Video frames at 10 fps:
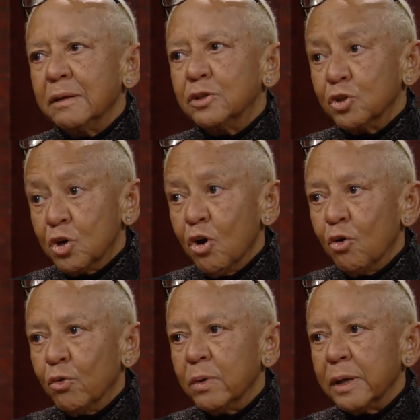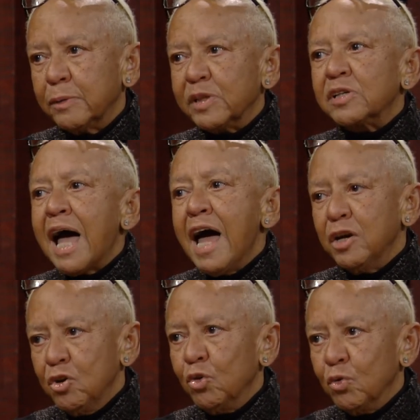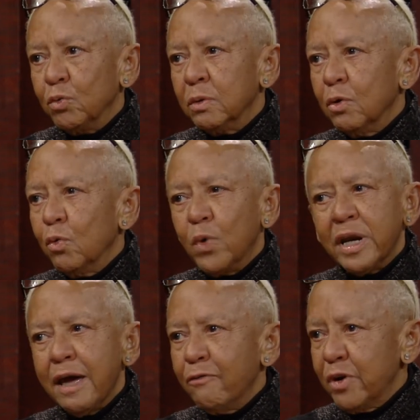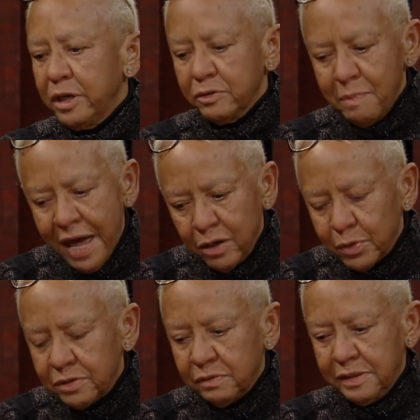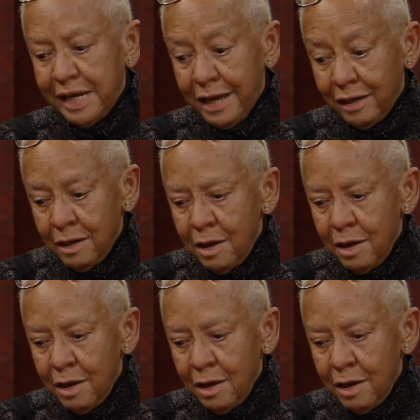to know, because I knew whatever it is, Maddie was dead,